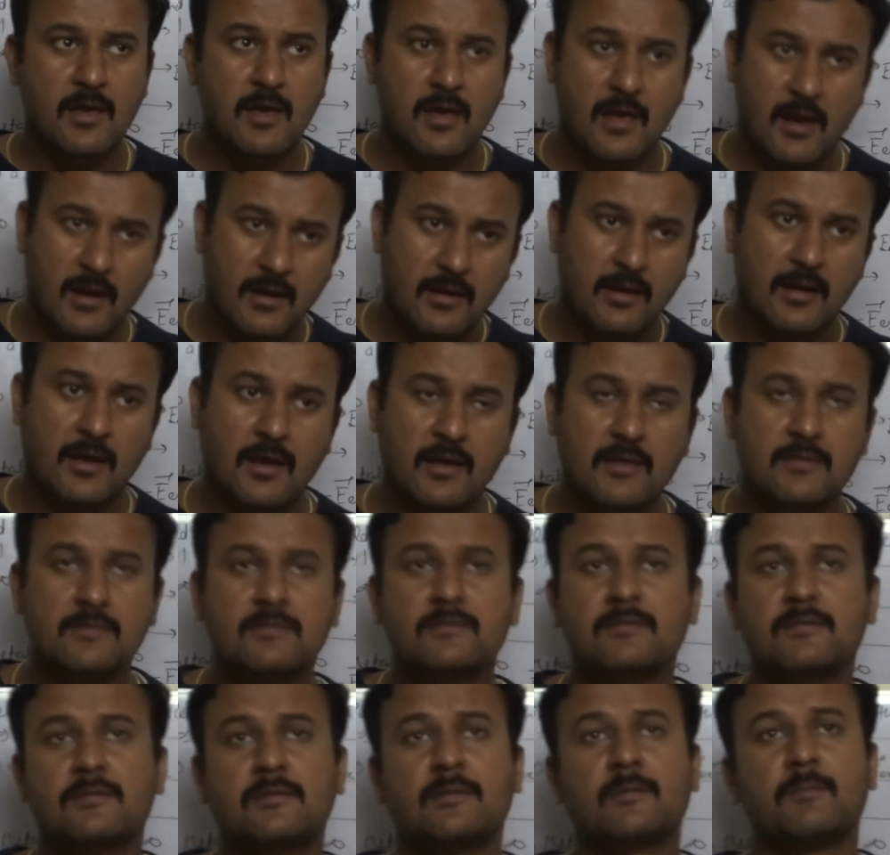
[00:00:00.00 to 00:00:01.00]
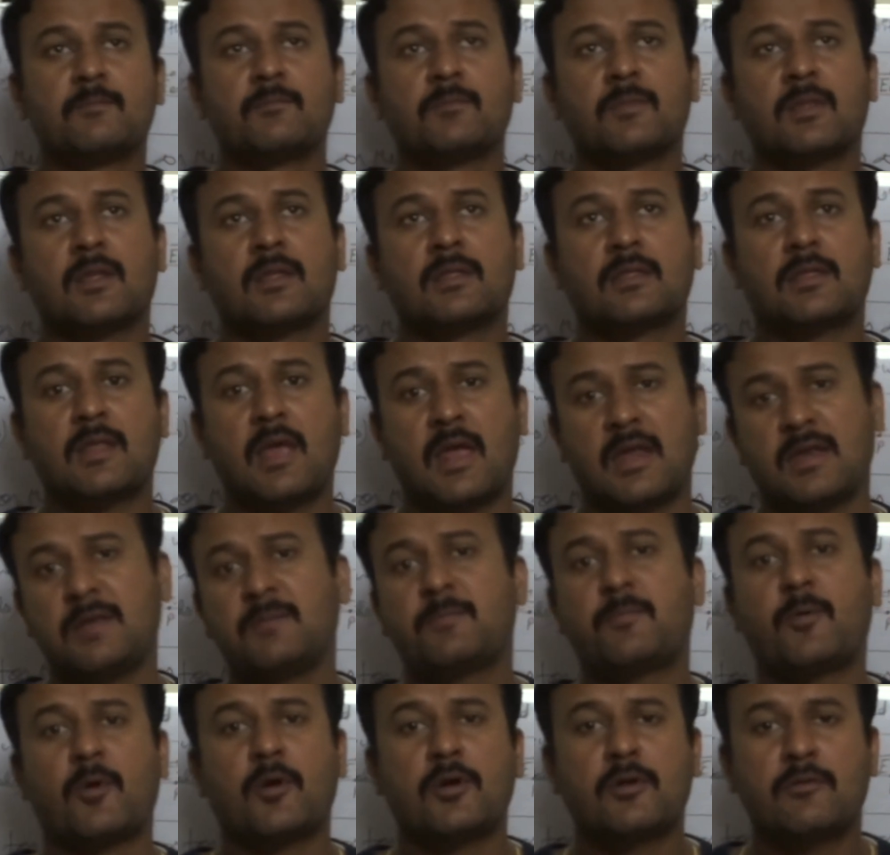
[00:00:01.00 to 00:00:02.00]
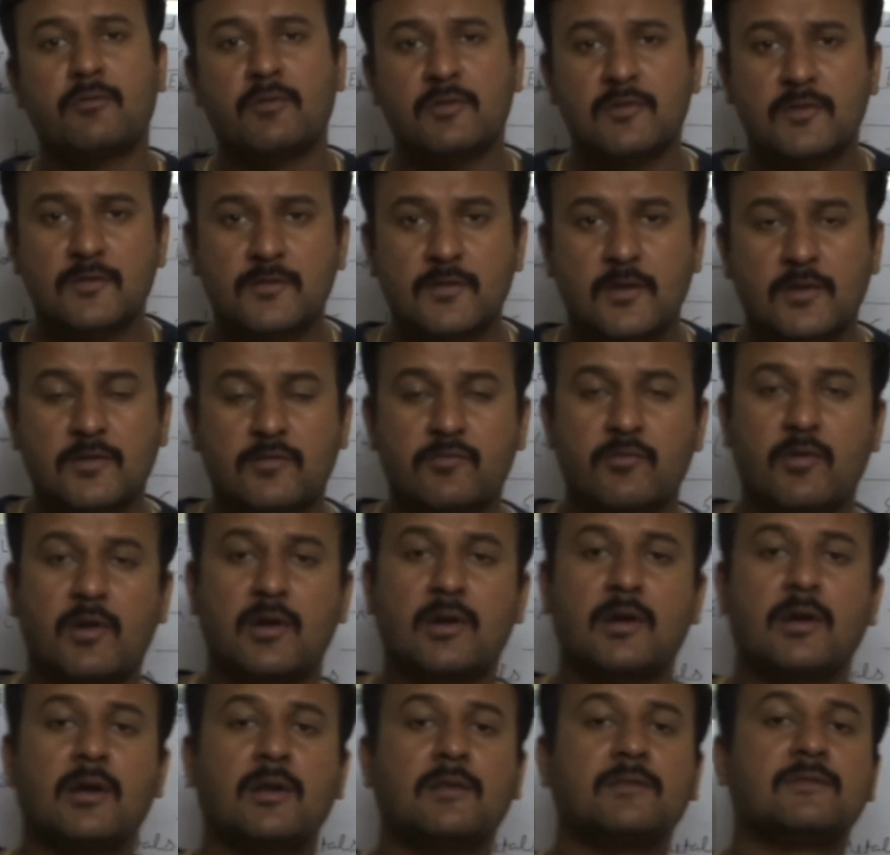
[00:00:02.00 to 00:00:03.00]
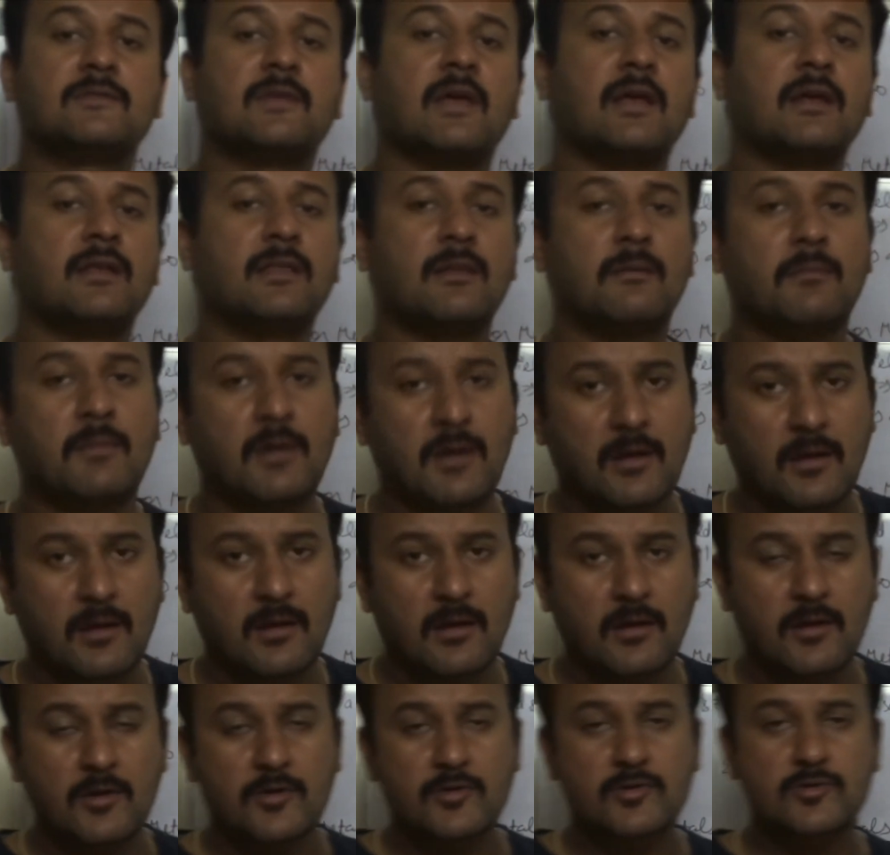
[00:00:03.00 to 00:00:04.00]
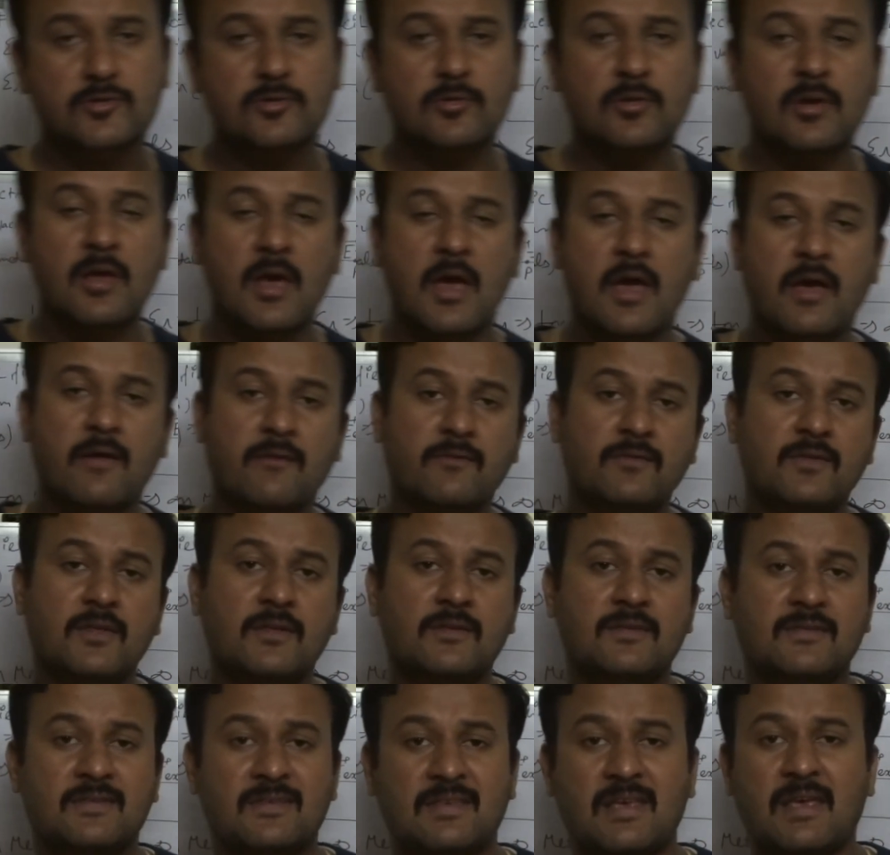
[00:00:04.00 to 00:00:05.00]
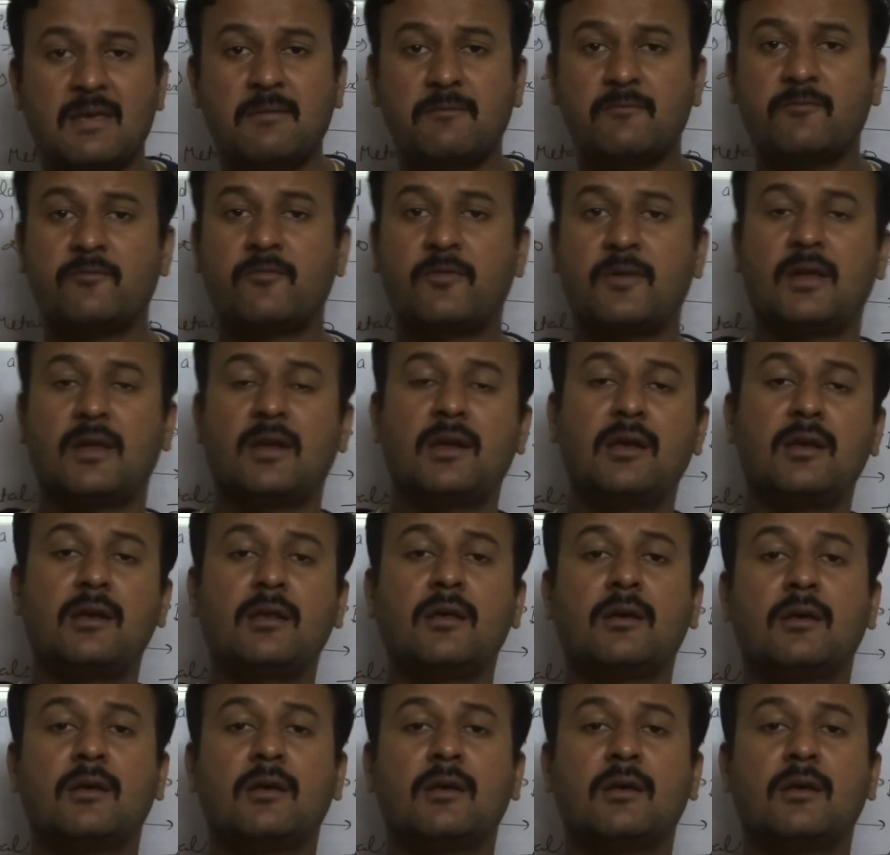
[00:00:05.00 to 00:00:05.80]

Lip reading: and hence any point which is situated inside the metal should have the same field